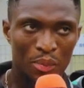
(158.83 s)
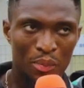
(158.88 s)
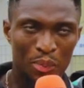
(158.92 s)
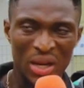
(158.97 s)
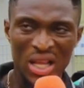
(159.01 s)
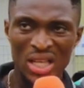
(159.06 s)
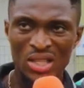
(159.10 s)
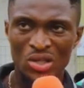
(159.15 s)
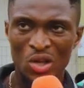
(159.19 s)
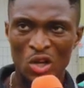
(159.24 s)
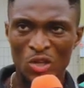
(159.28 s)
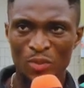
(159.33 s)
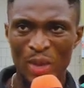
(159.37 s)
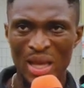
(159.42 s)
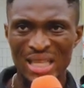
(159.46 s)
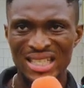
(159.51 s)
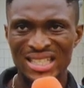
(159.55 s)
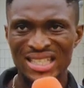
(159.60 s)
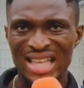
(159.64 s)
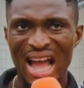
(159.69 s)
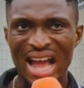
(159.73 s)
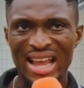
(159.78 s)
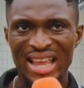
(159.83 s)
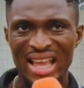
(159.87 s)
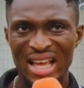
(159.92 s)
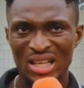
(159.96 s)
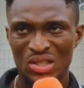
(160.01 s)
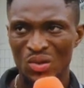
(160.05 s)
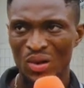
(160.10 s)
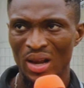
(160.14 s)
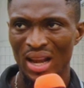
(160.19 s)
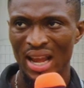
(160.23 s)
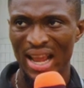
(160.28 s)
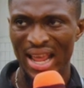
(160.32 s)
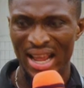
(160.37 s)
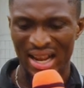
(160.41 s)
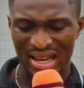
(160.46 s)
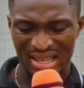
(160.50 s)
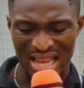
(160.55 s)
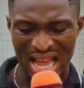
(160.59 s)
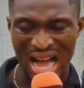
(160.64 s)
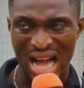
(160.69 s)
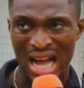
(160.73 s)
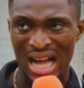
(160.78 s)
Please, those persons that are here to
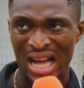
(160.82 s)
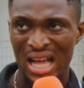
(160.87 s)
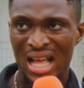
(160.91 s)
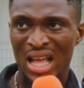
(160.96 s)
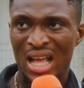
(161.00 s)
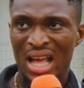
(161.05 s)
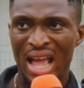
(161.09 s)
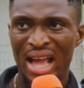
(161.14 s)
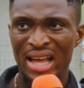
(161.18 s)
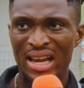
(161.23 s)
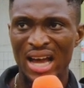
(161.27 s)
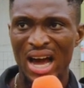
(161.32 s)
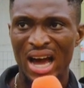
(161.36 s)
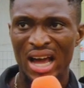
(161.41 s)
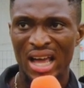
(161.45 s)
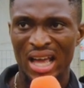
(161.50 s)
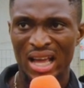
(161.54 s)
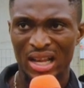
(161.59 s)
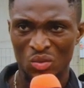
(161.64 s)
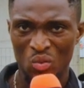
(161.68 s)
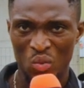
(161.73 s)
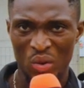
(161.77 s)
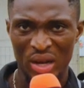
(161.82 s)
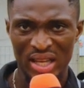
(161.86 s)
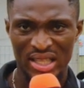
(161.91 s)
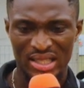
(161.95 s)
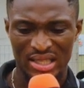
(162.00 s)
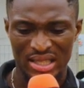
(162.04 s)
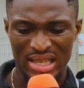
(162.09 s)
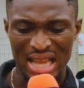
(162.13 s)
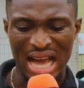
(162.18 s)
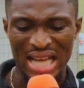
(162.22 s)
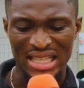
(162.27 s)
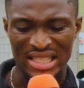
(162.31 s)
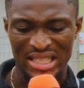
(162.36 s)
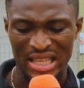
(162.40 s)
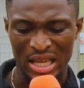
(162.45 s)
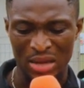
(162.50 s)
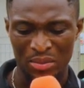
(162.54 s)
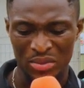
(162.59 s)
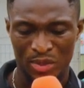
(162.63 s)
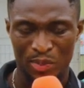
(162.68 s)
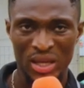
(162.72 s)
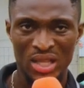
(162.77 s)
link their NIN with their
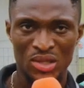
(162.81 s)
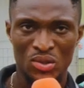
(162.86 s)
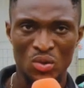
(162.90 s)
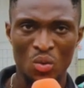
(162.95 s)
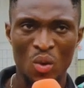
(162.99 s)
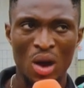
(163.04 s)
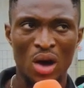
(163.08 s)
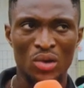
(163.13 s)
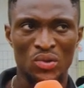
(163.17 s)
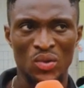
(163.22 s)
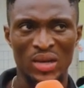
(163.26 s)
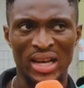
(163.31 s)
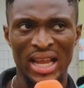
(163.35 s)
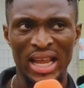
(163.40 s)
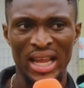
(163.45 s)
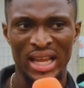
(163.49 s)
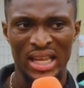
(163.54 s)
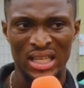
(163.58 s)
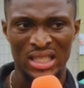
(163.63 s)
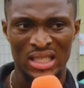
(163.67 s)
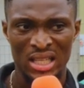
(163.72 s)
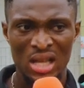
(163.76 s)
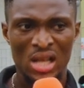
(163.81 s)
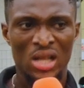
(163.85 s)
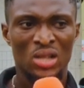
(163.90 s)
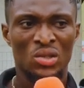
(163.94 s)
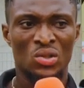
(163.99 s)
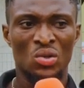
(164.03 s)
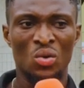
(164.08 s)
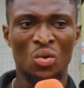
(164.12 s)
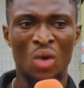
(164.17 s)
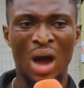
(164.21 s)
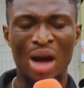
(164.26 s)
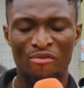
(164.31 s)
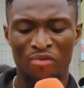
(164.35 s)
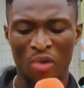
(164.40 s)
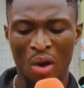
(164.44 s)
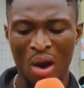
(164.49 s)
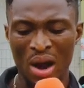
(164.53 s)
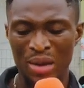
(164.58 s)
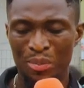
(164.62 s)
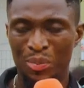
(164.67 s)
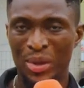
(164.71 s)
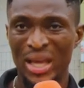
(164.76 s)
SIMs, please do well to link it to
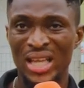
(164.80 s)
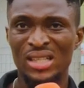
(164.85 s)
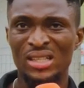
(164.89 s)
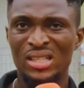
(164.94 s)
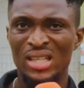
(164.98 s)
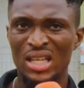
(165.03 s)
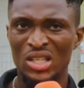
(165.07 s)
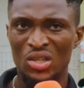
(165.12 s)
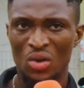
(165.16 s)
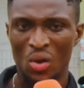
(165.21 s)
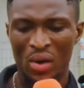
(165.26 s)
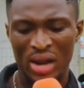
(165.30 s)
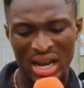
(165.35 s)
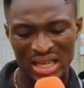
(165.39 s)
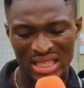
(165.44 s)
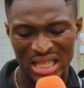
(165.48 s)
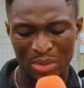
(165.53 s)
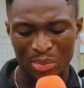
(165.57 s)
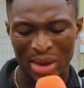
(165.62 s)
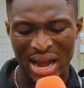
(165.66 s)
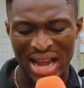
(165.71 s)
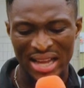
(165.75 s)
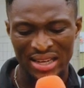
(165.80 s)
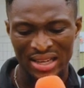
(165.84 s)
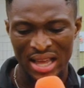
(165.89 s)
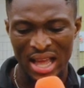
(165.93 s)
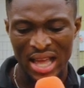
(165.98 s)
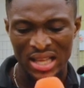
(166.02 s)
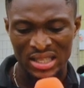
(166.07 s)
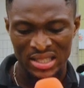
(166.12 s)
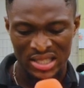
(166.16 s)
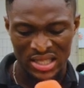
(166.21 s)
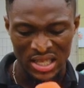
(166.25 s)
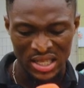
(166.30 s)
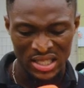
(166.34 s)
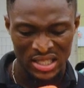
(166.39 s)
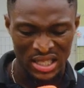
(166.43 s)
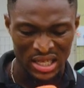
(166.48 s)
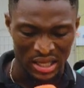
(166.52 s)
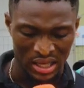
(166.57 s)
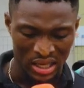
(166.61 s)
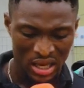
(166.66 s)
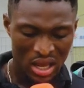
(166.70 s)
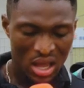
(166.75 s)
avoid being disconnected by the
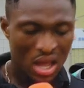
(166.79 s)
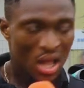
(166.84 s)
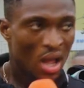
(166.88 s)
NCC.